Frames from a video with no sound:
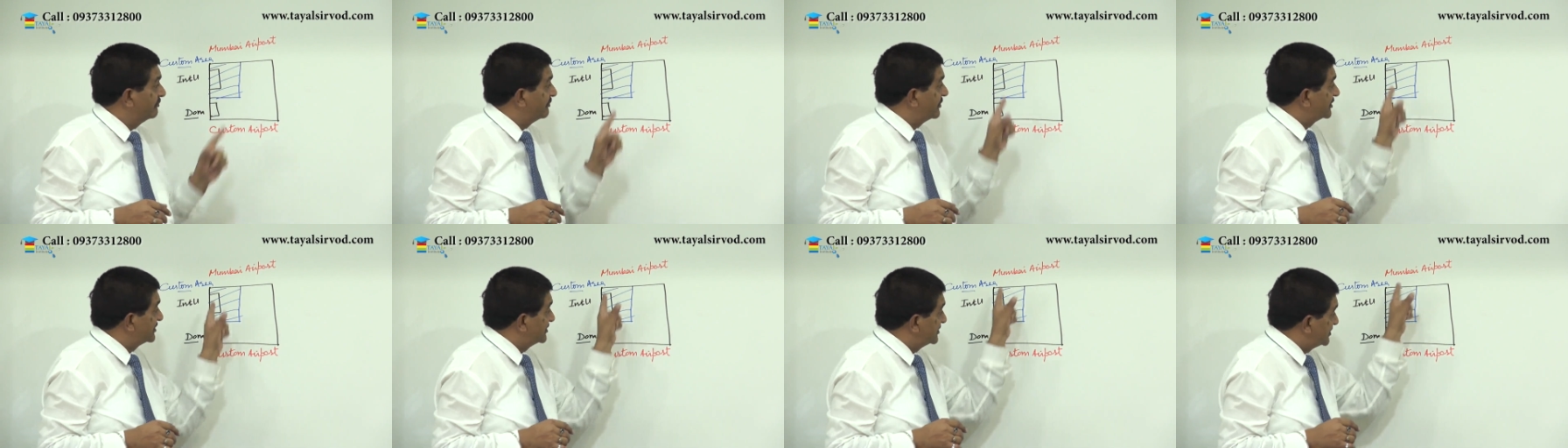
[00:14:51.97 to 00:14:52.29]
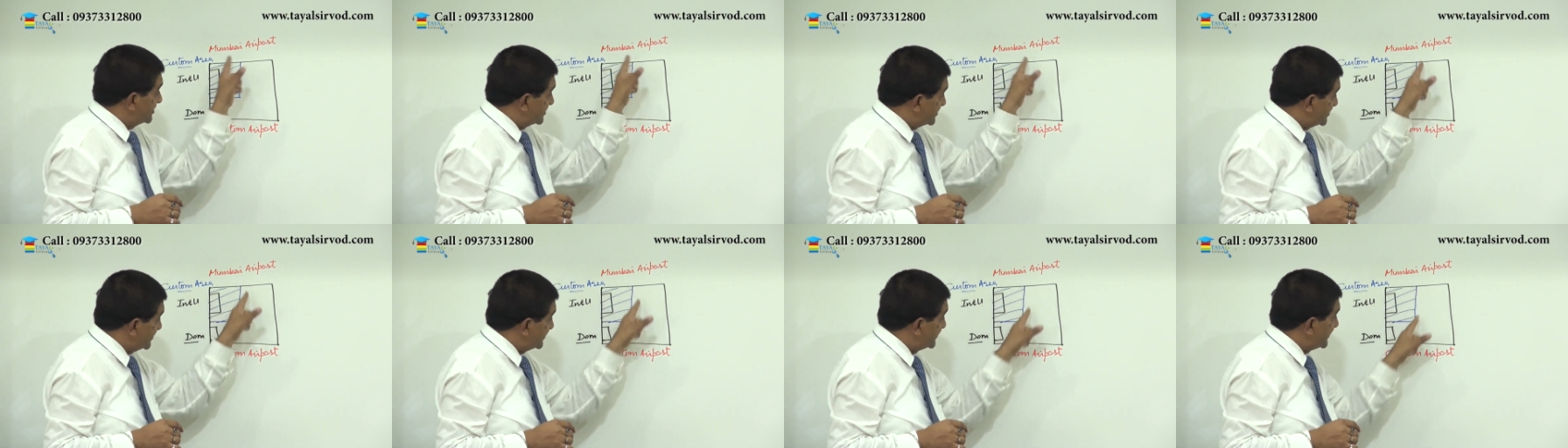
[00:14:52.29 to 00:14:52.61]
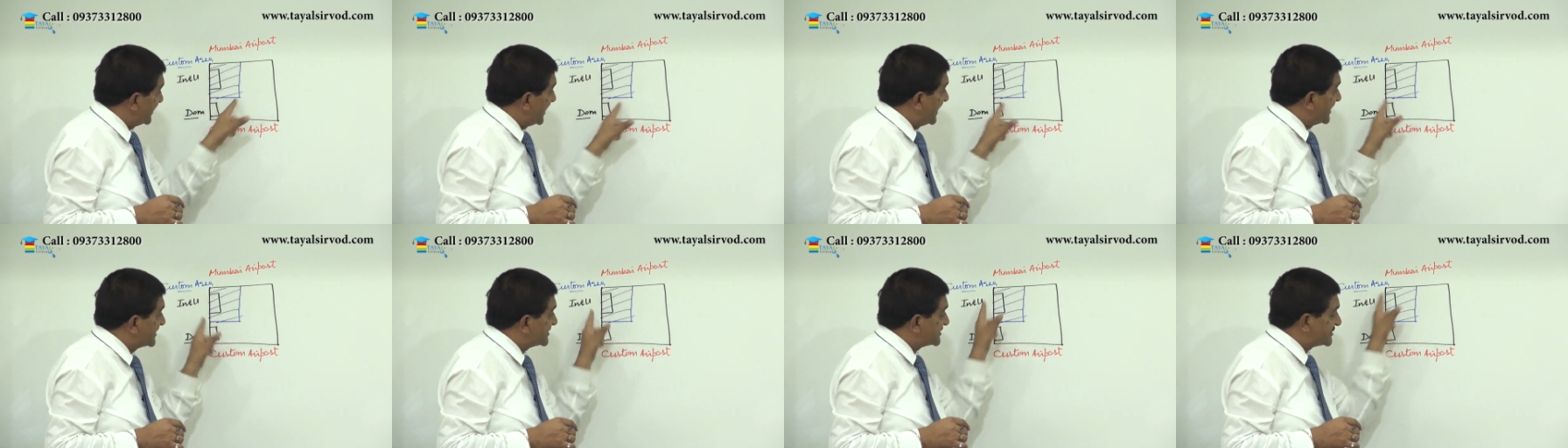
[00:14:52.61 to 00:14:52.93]
but this is
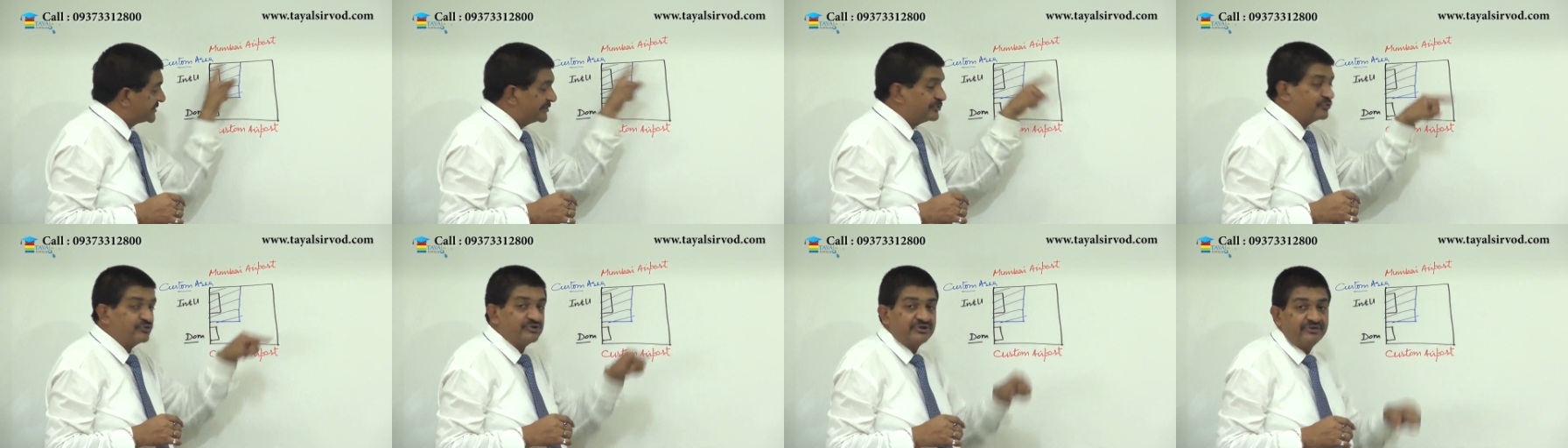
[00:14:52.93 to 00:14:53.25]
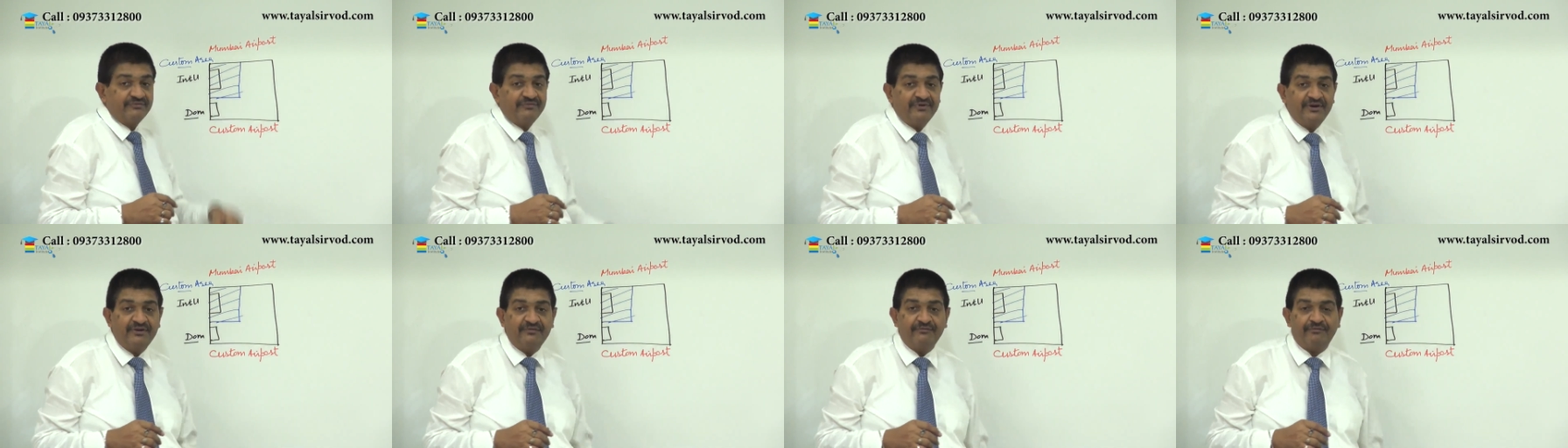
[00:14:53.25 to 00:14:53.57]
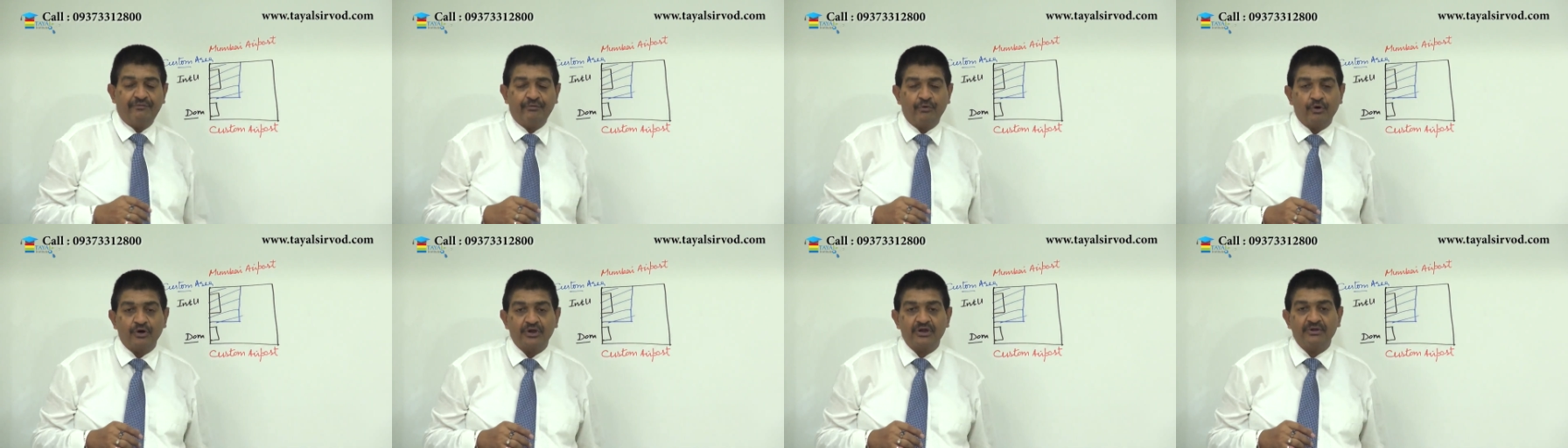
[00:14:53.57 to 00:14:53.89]
exclusively
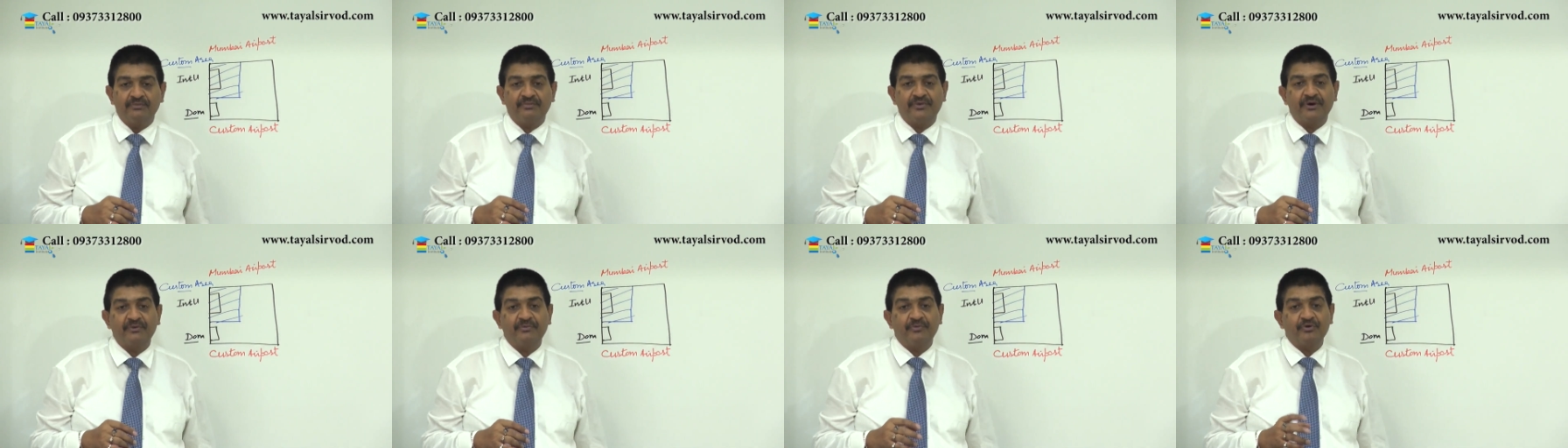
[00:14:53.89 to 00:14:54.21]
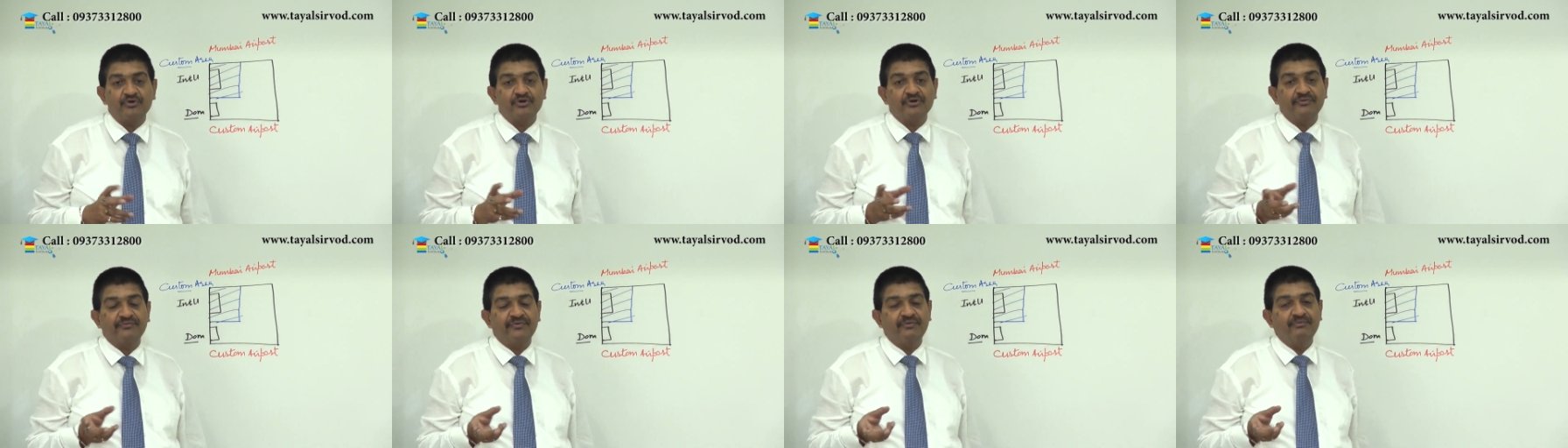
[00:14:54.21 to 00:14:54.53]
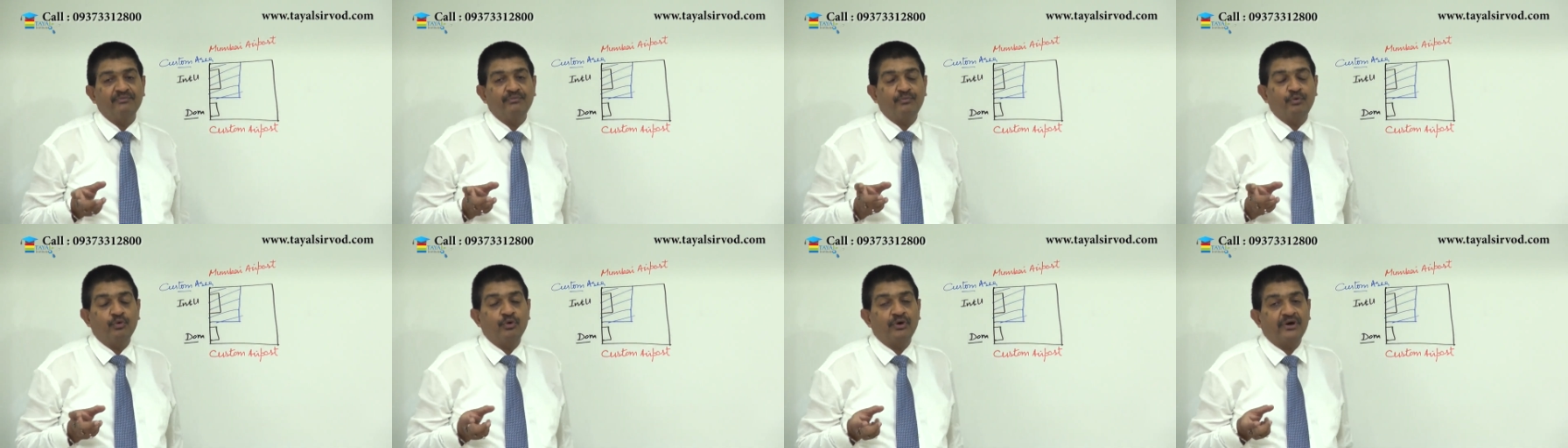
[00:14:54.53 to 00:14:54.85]
for the purpose of
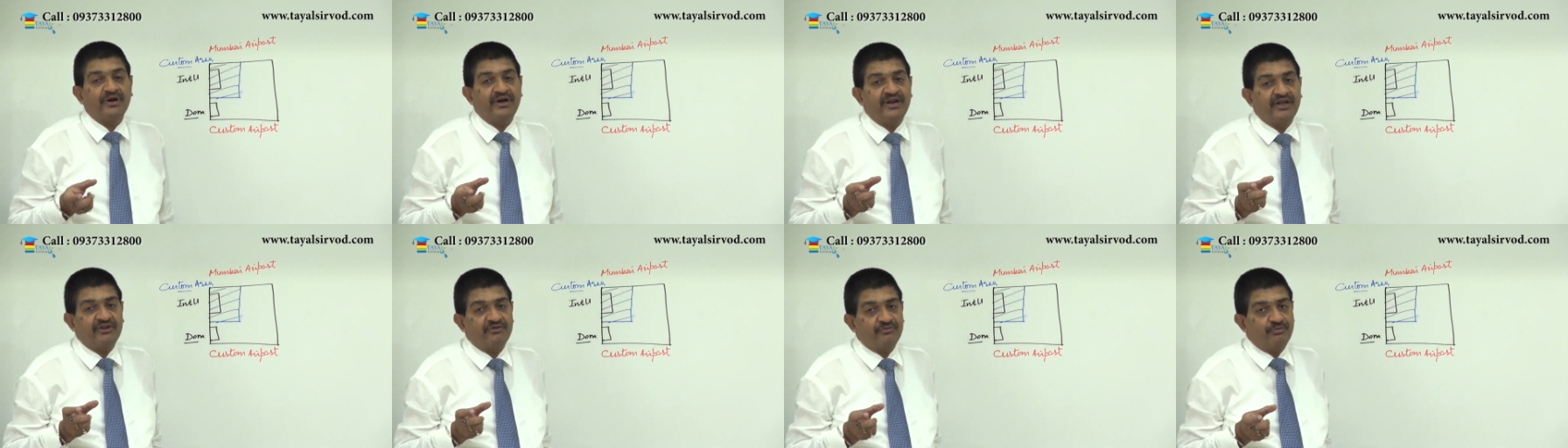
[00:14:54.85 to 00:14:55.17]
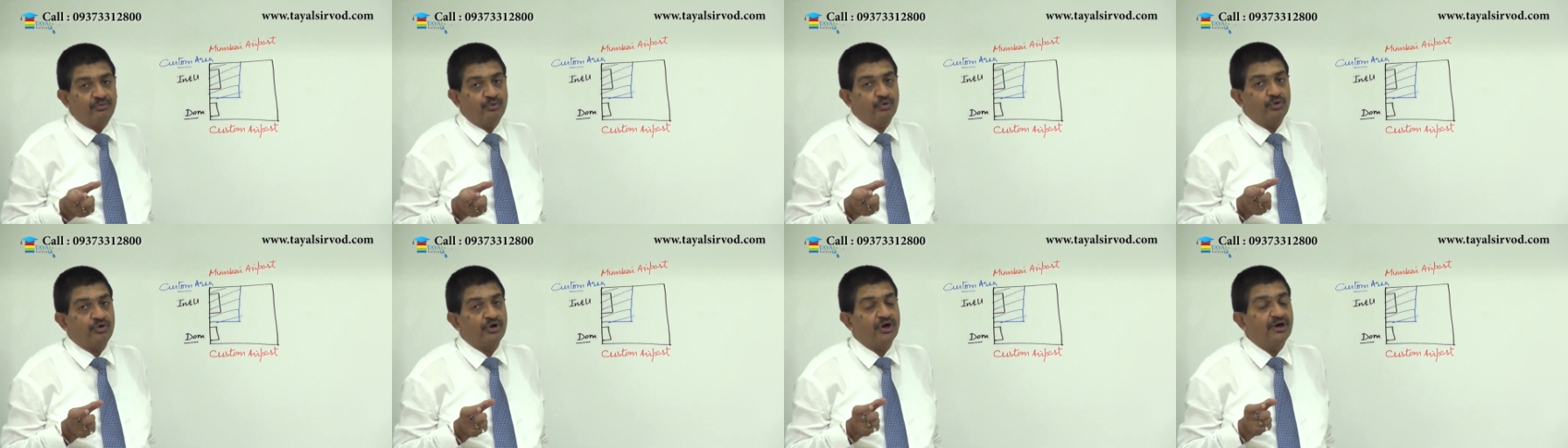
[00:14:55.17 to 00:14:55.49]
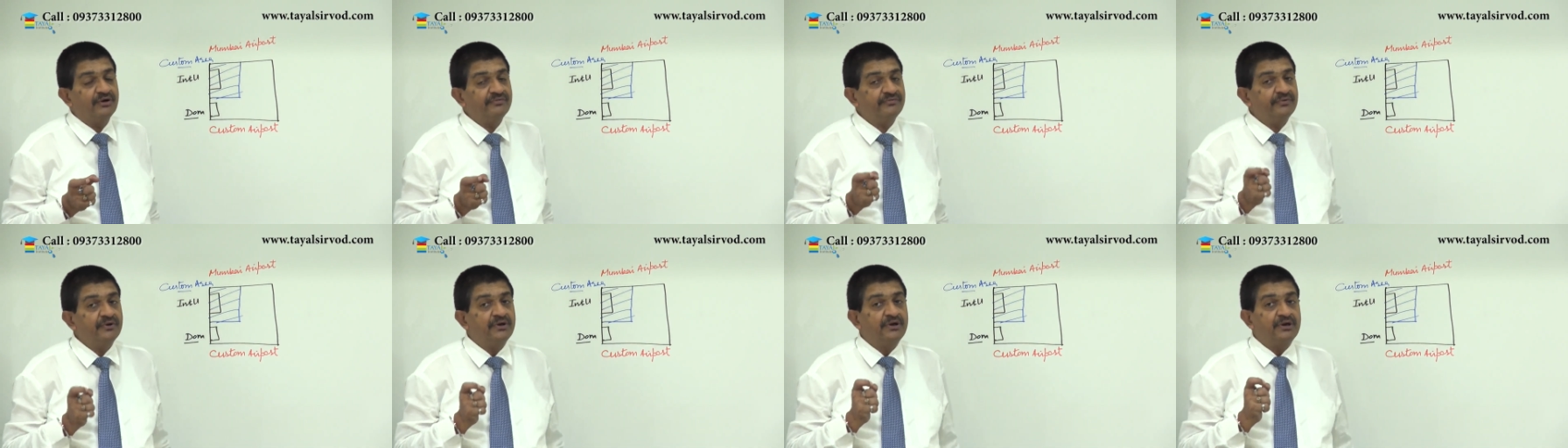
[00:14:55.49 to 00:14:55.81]
import and export
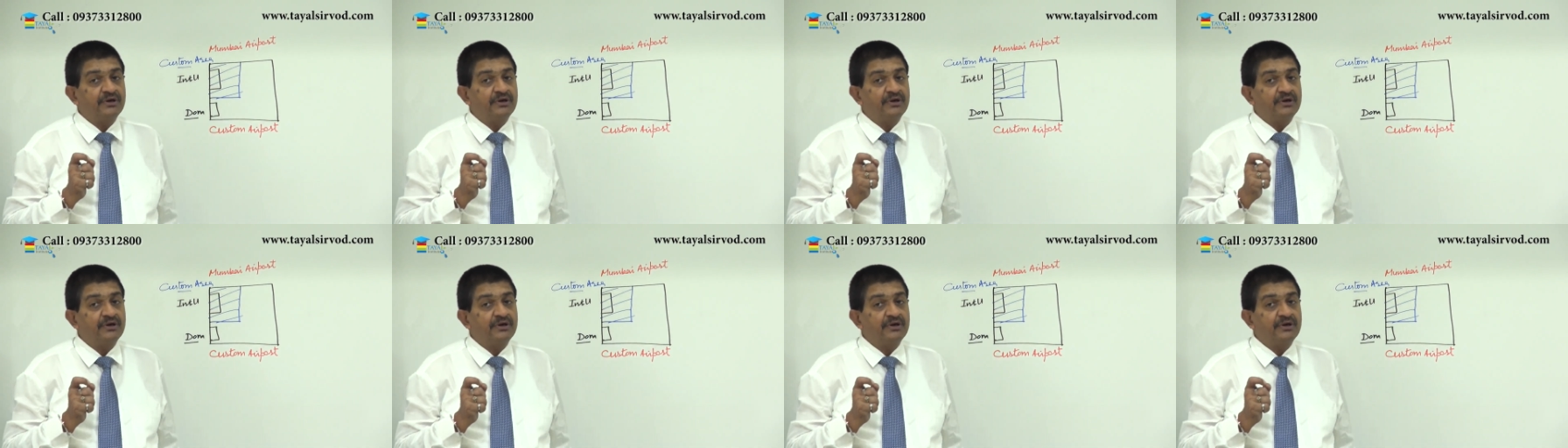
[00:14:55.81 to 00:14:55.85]
of